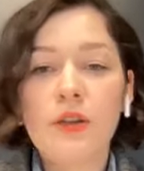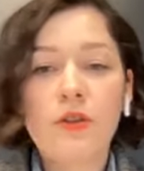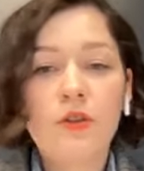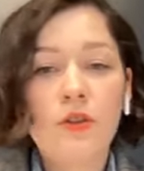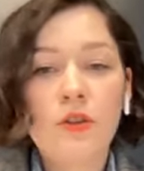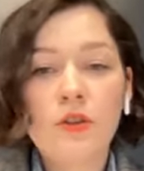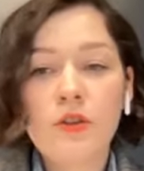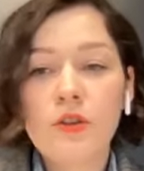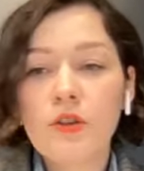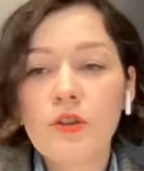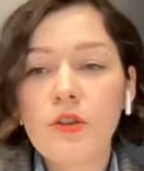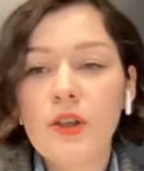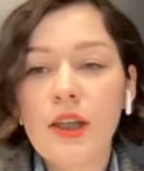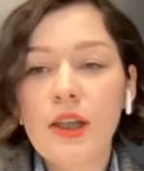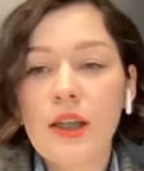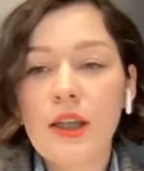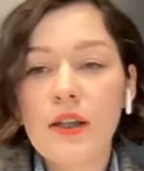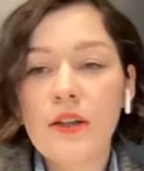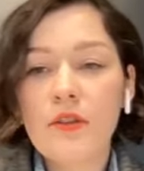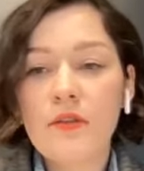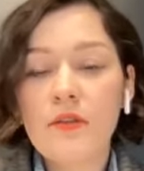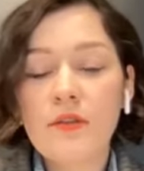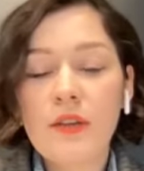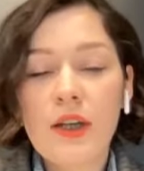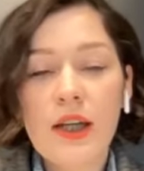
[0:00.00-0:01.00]
Could you
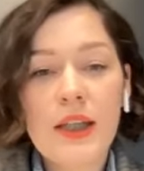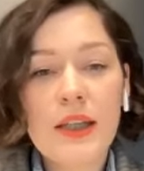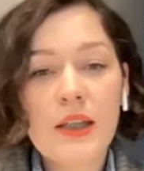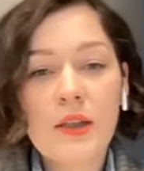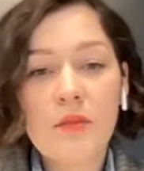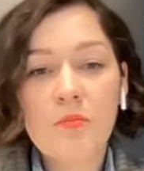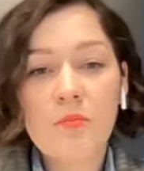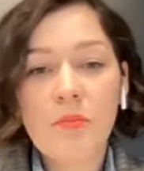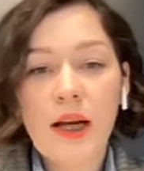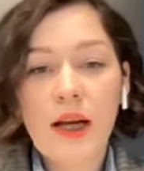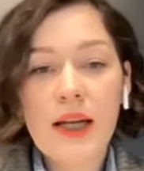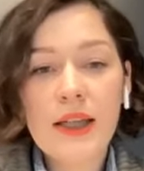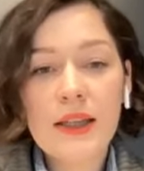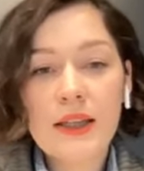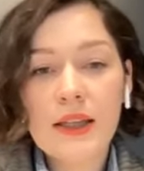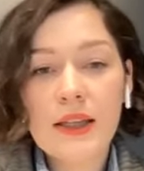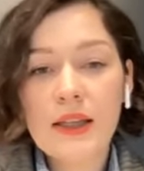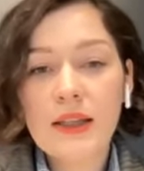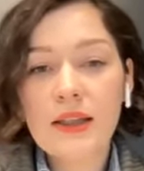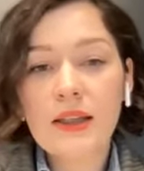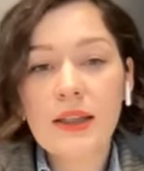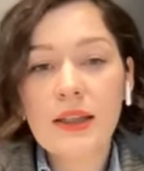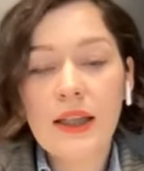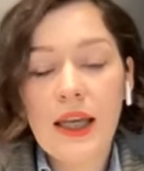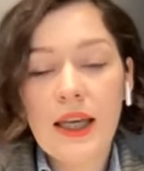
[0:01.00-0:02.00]
give any
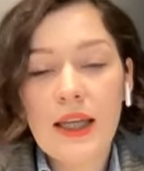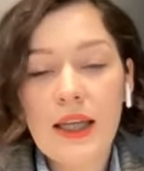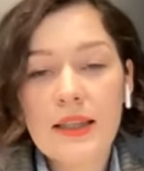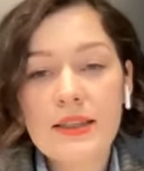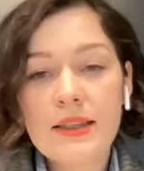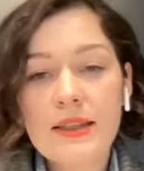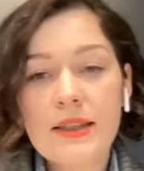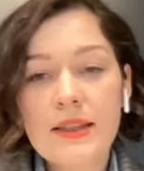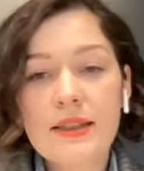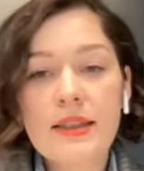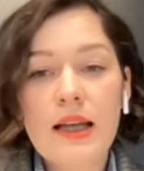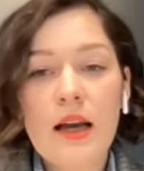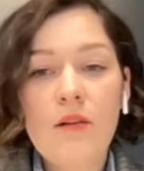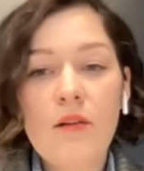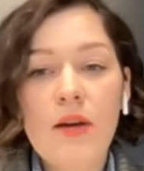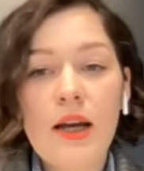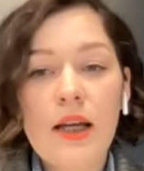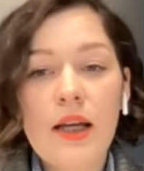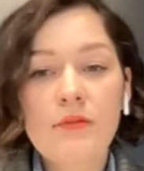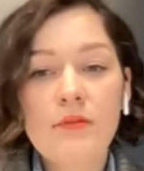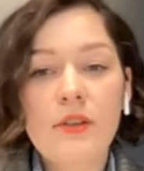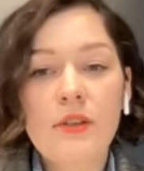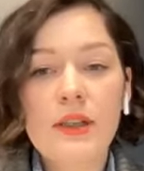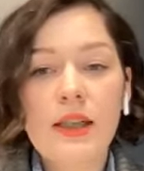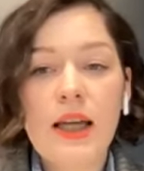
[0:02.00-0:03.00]
practical cases how
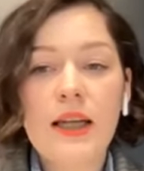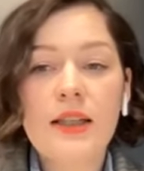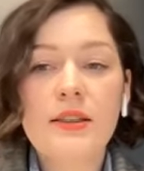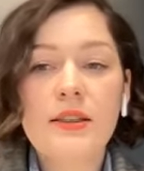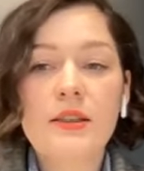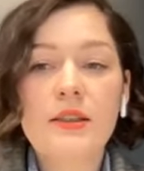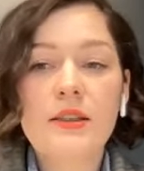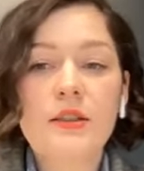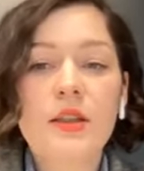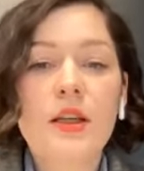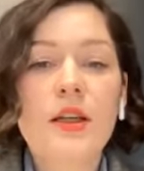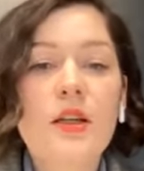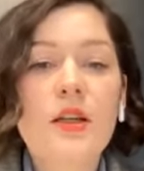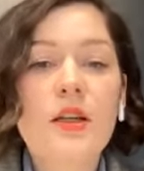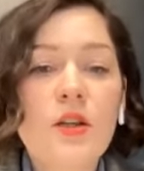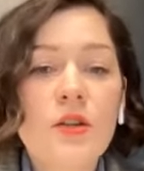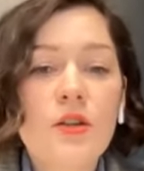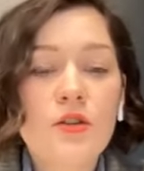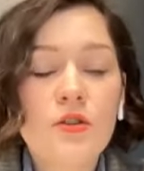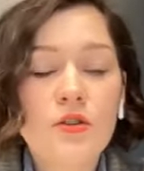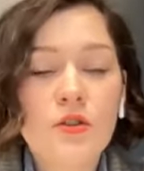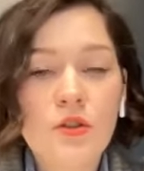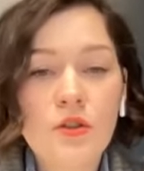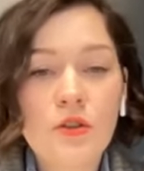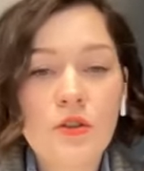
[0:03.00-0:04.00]
advertisers
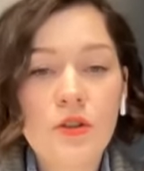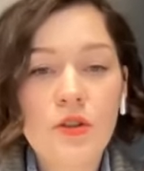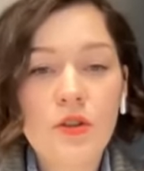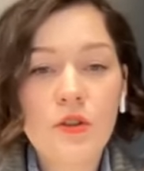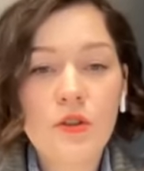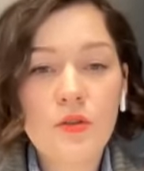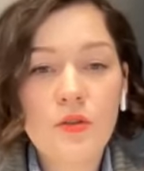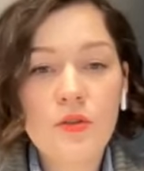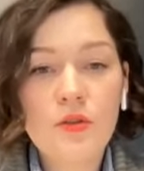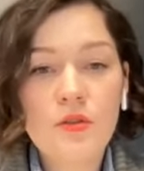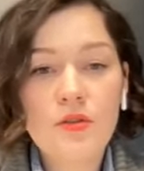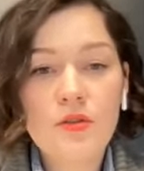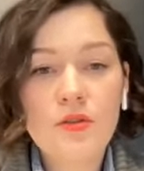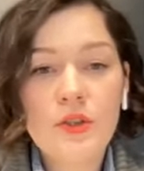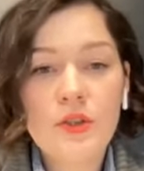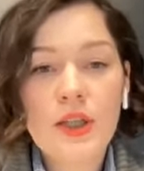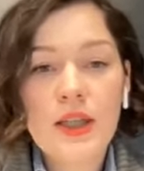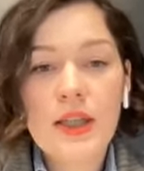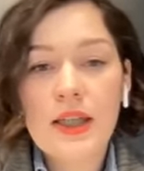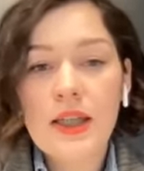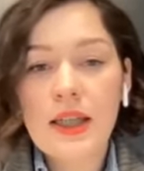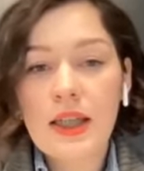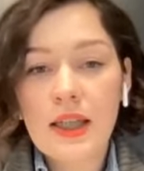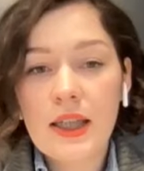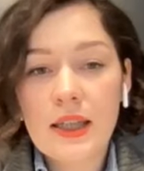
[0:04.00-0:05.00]
should use
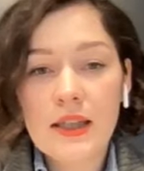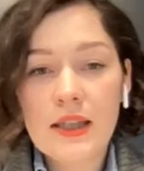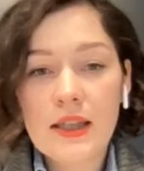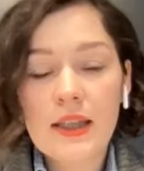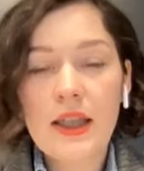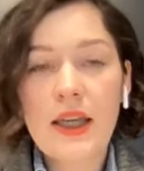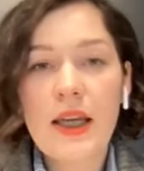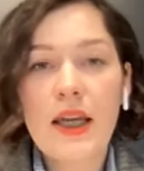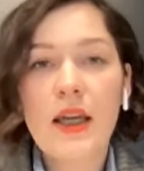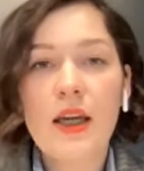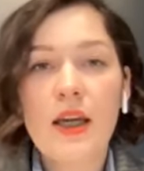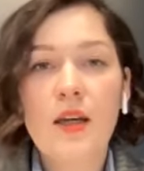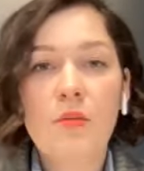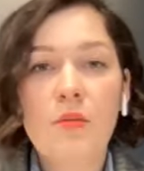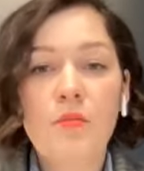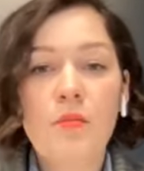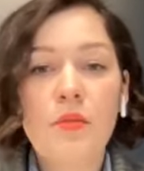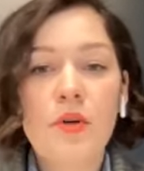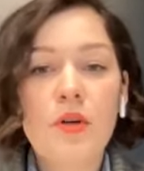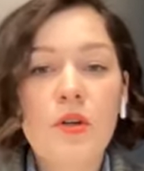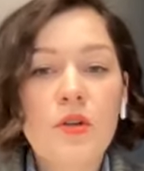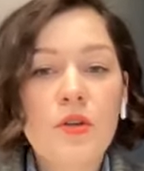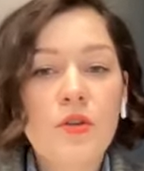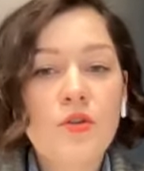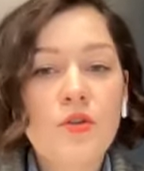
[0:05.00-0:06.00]
in-game
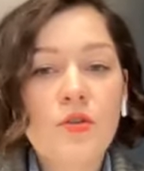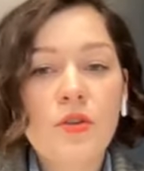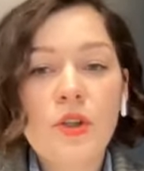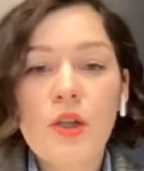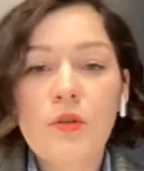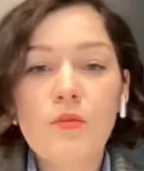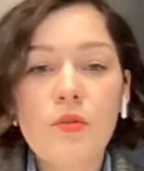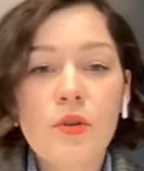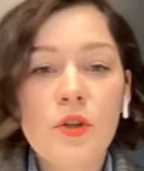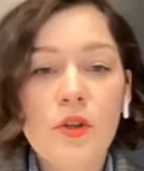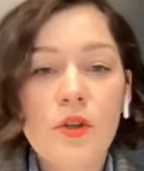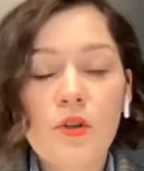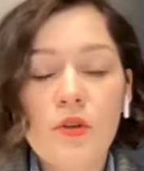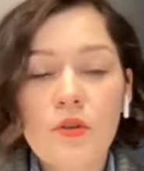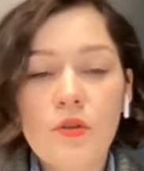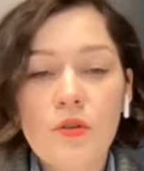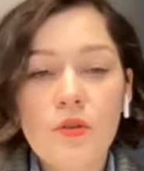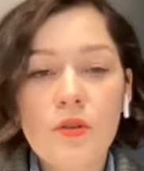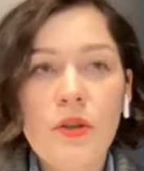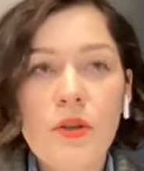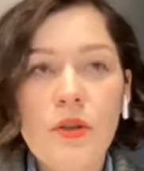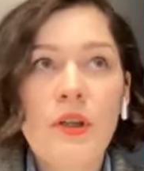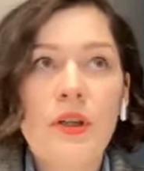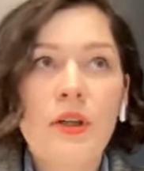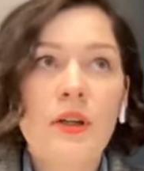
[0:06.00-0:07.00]
so they would
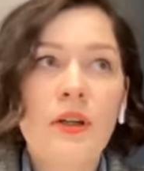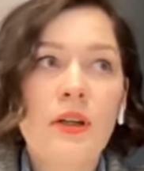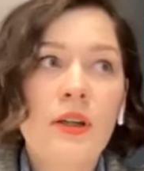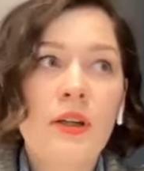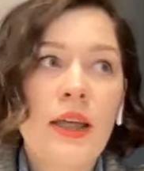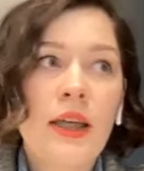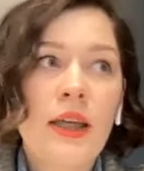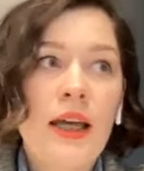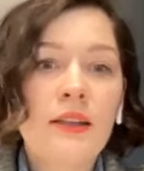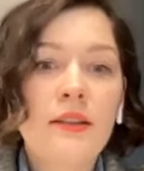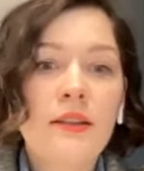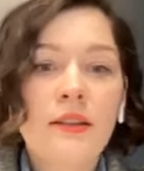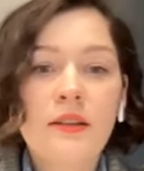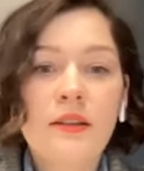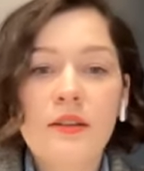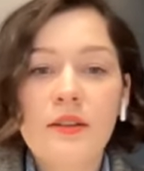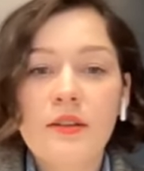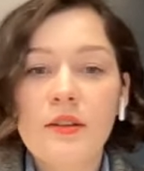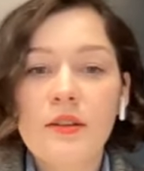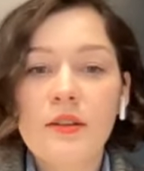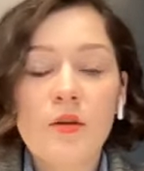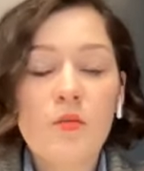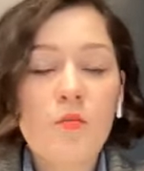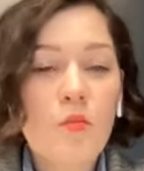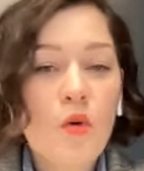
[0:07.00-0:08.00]
get
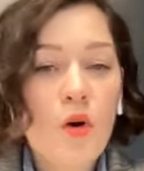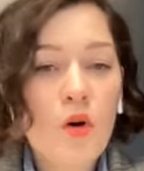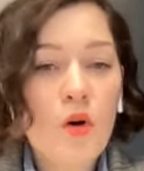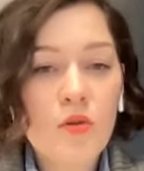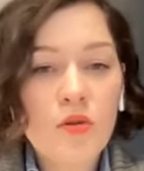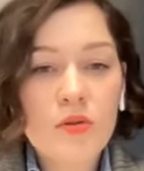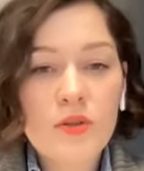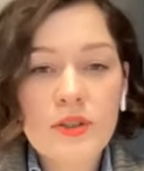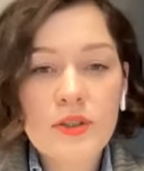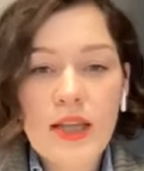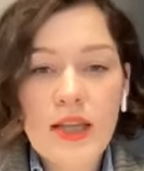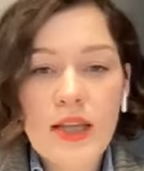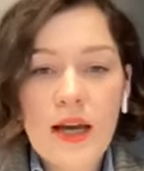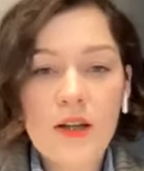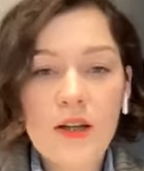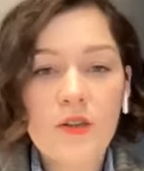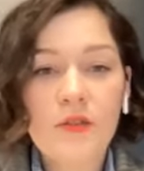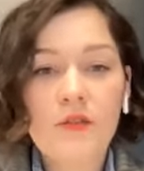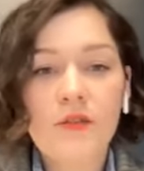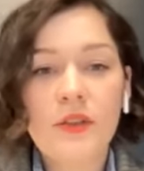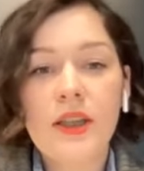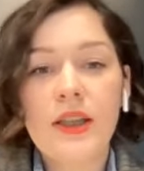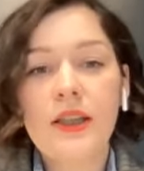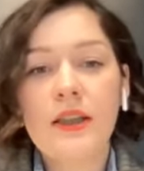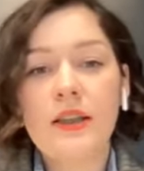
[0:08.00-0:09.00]
the most out
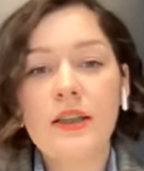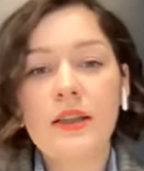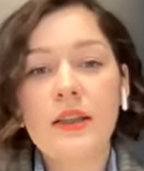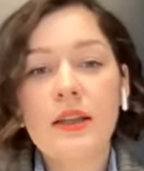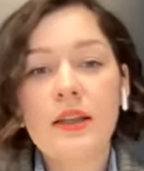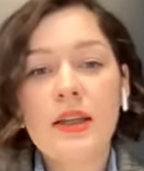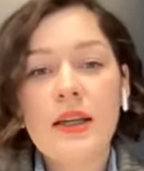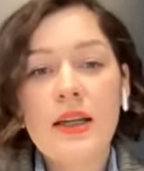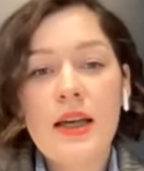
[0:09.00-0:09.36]
of it